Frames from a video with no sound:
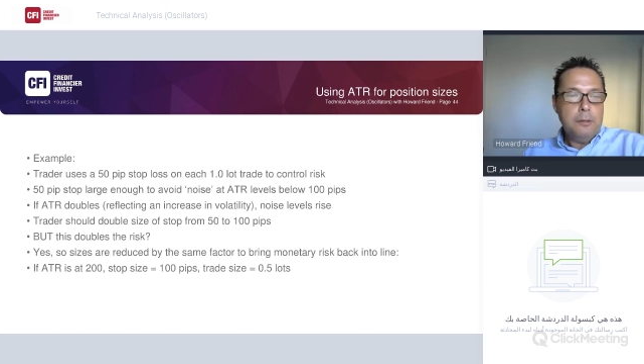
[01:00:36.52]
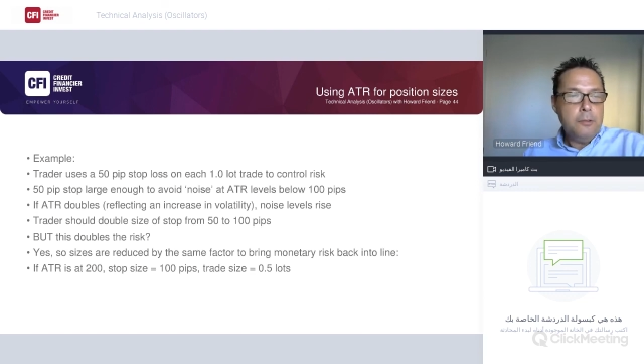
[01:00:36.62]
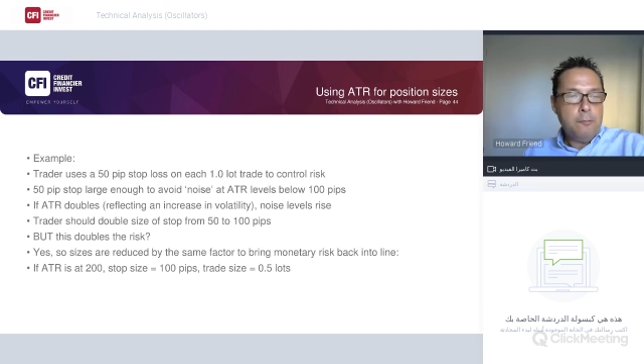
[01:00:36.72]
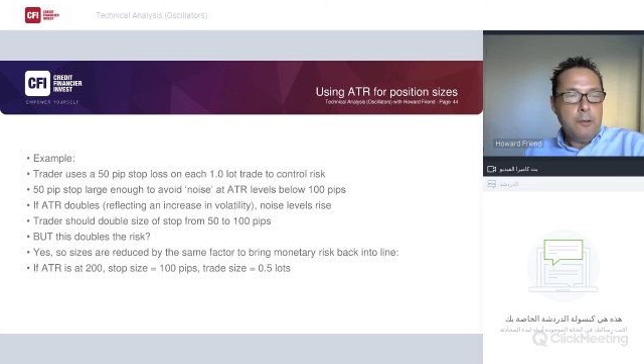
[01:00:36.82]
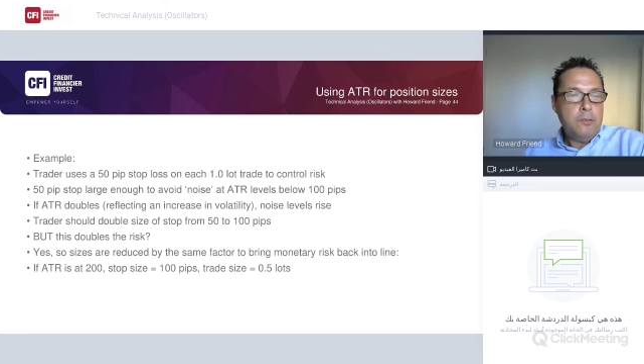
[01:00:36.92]

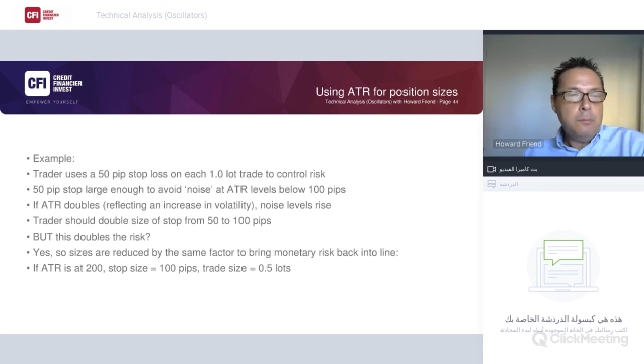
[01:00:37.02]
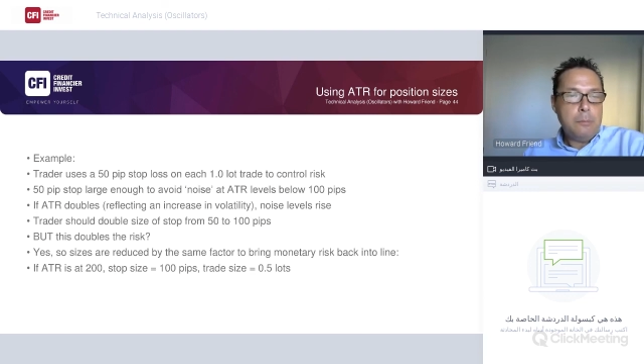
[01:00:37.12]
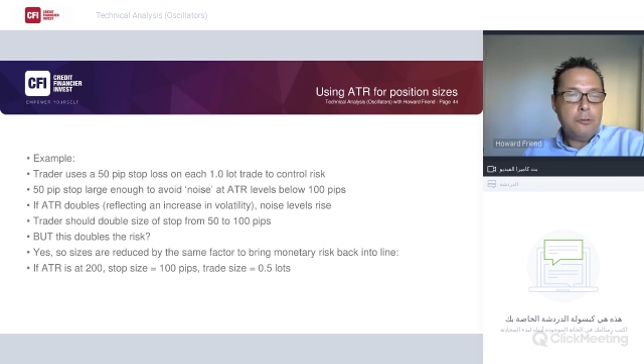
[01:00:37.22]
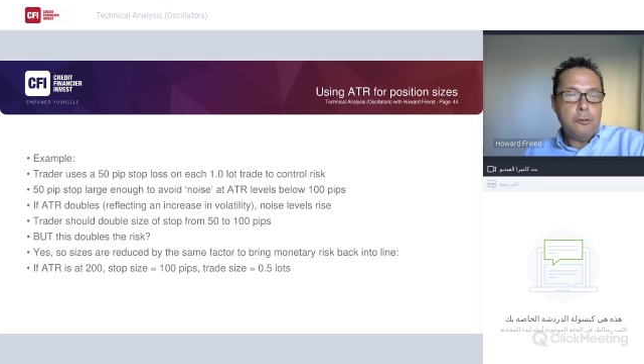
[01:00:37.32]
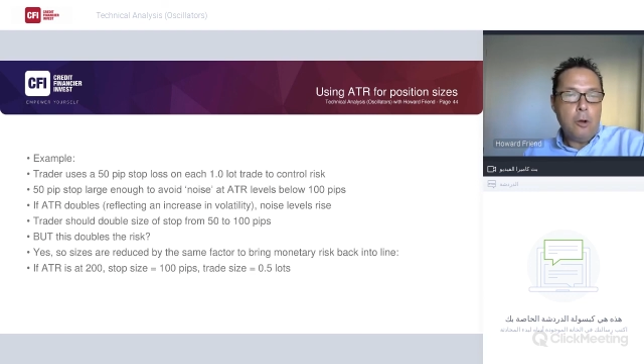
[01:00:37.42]
the 50
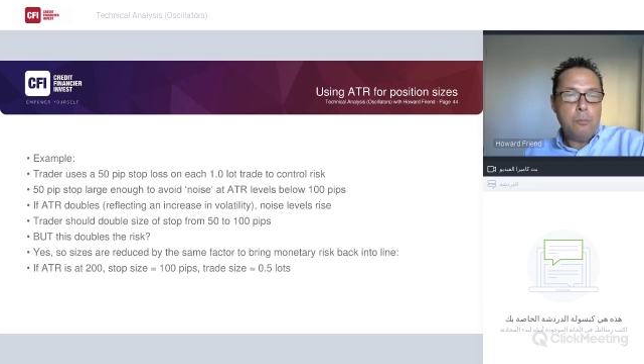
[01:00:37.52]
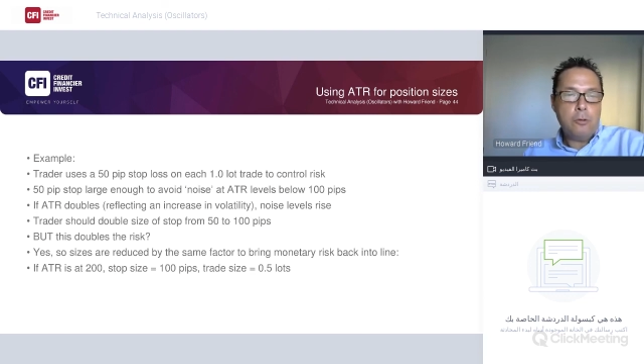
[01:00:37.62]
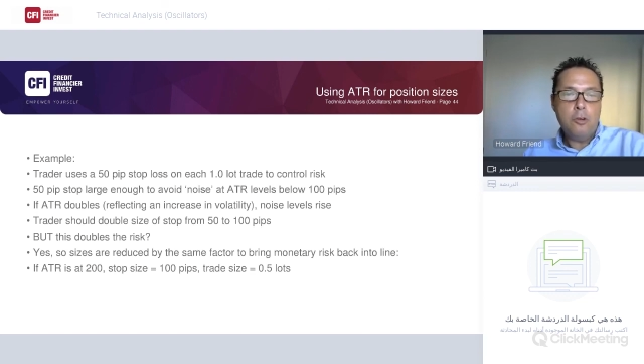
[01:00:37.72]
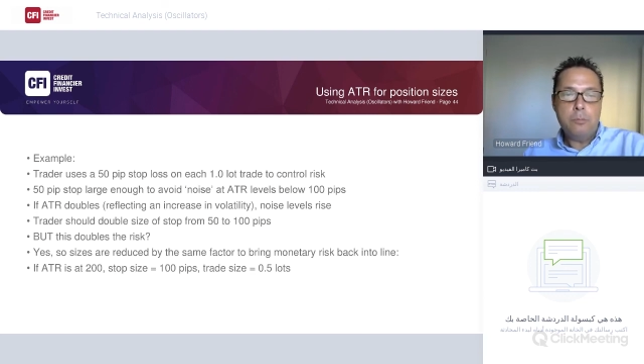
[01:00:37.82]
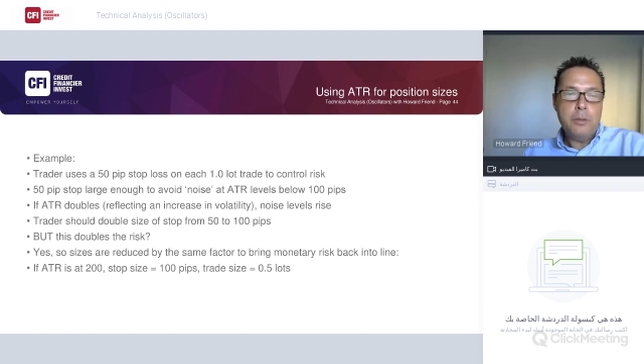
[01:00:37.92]
pip
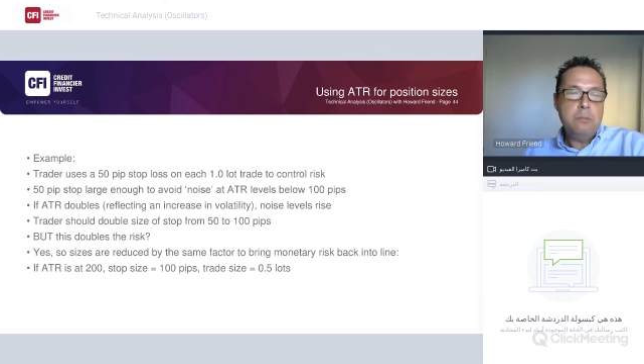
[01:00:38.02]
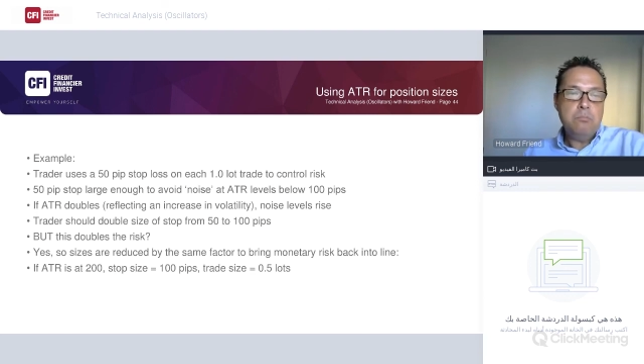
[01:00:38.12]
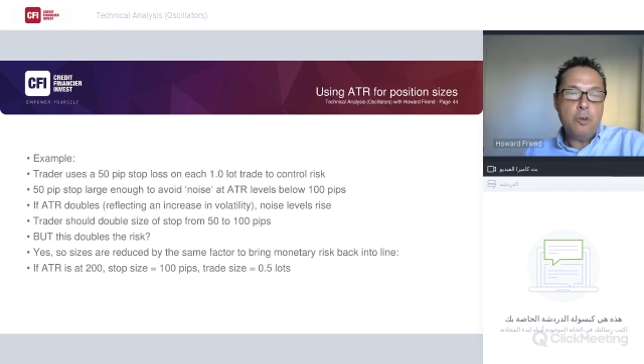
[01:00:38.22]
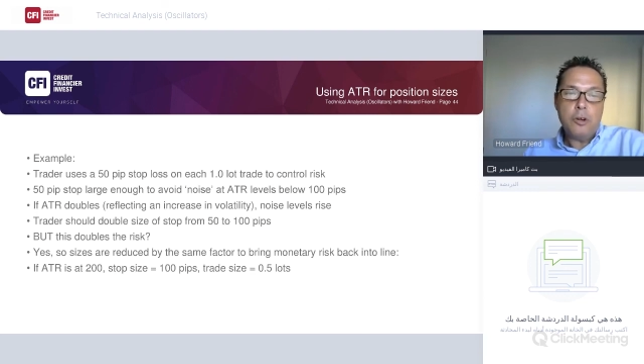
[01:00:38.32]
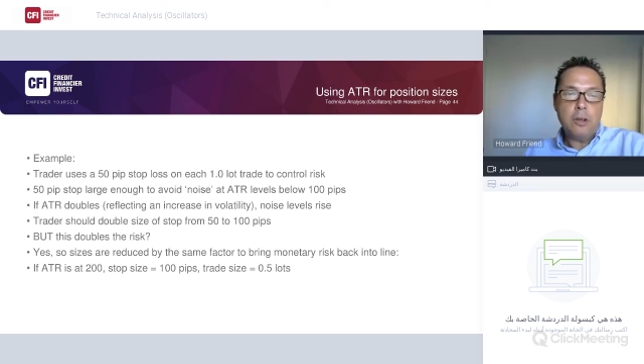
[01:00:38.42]
stop could
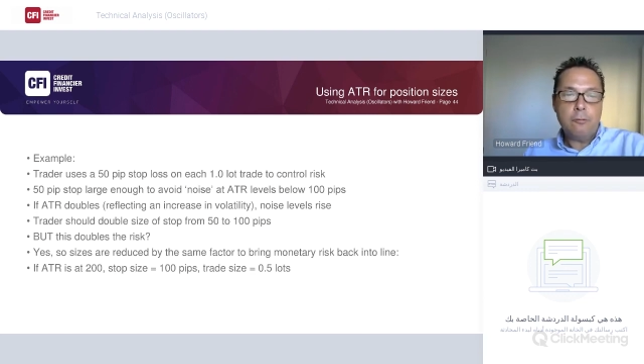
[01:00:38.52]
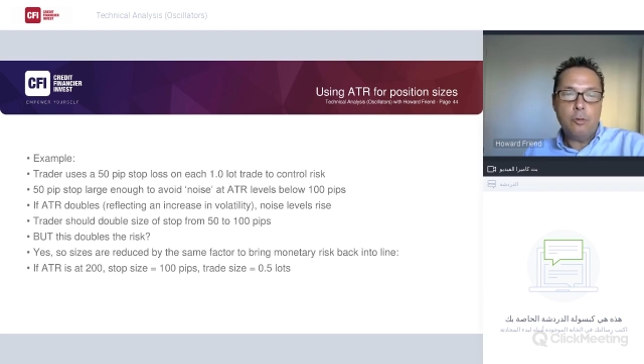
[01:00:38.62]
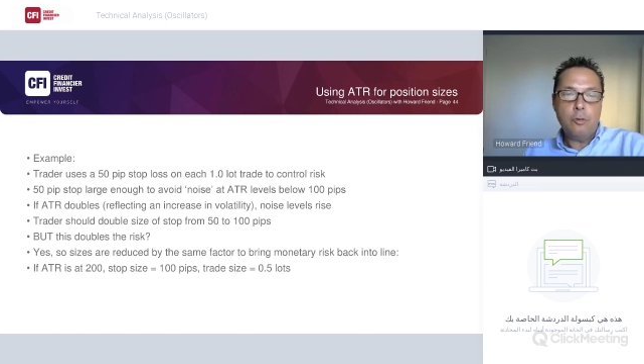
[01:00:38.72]
be good enough